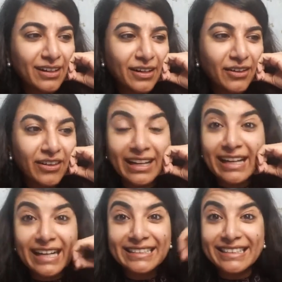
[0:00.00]
Okay
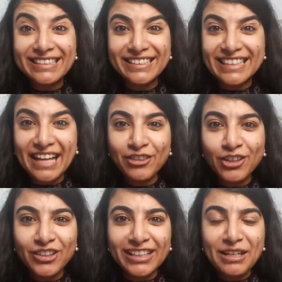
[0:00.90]
guys, it's
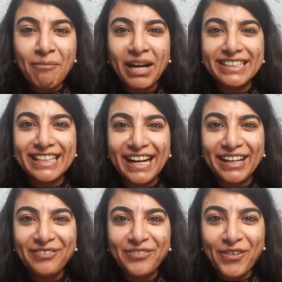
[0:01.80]
10:30. My
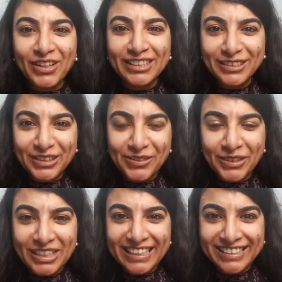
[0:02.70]
time for the
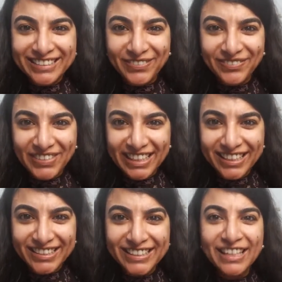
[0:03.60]
decoding is
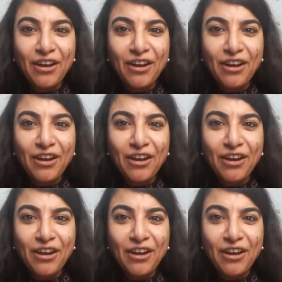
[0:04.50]
complete.